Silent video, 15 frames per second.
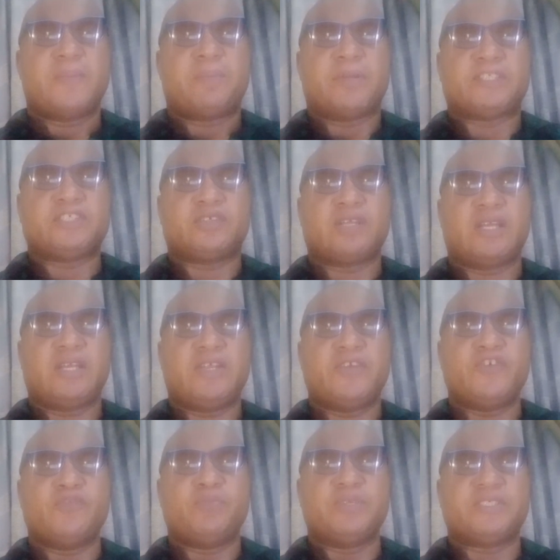
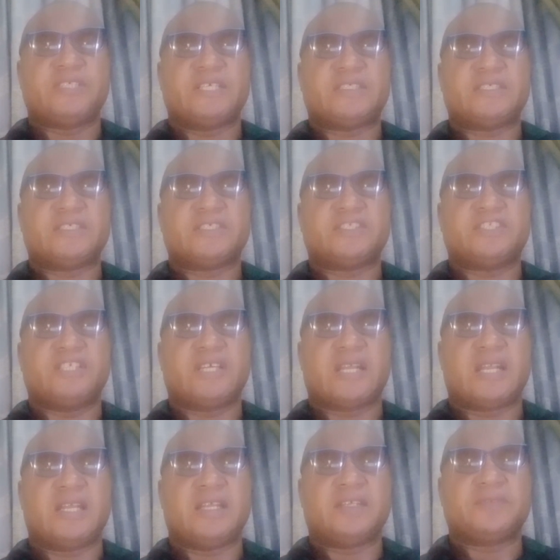particularly new businesses
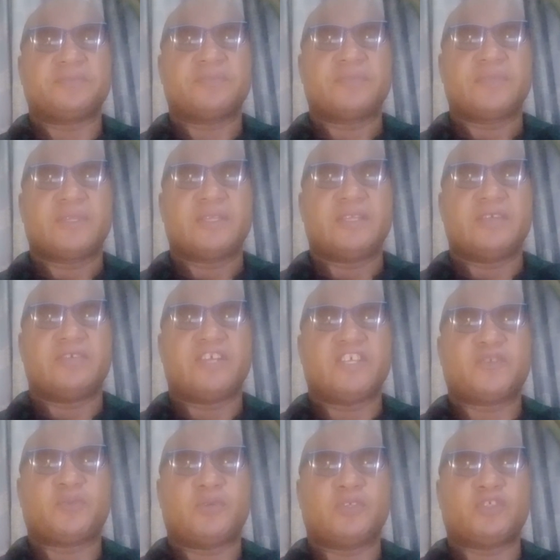generally, in
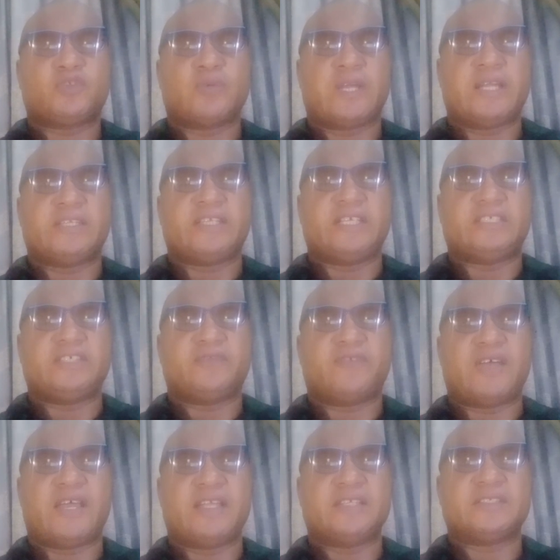response to
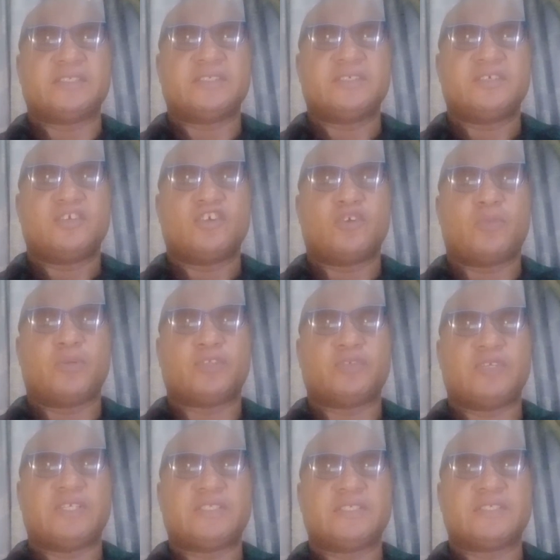identified
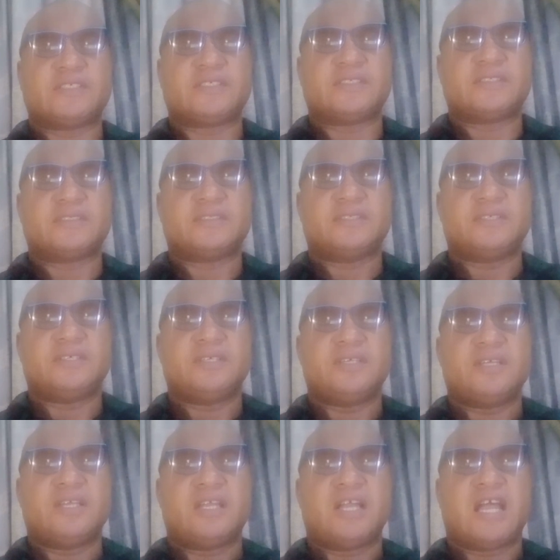opportunities.
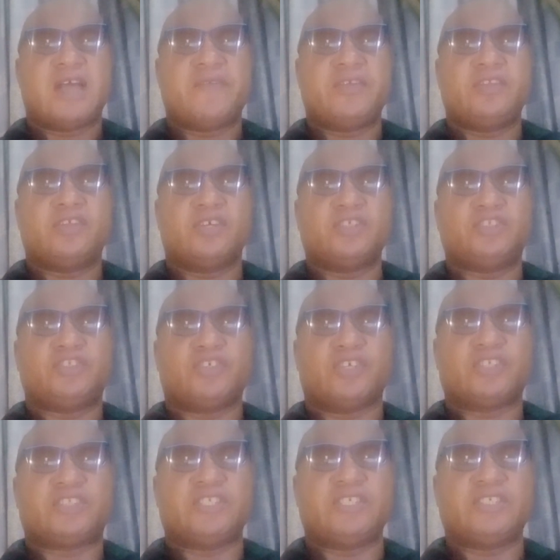Having done
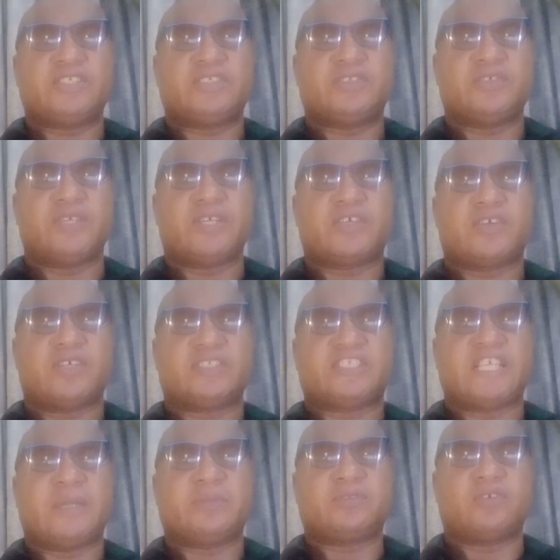justice to the
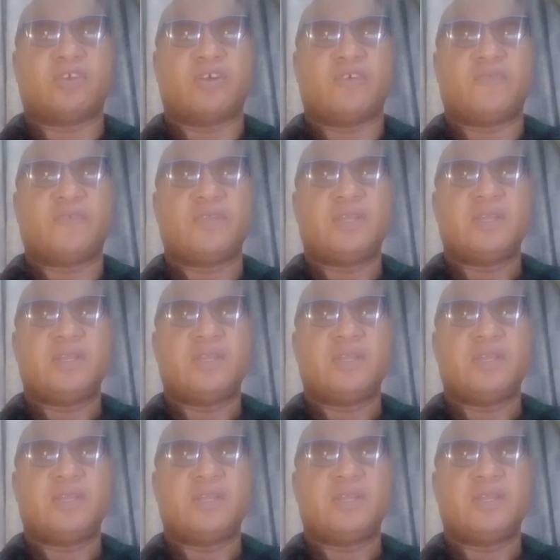concepts of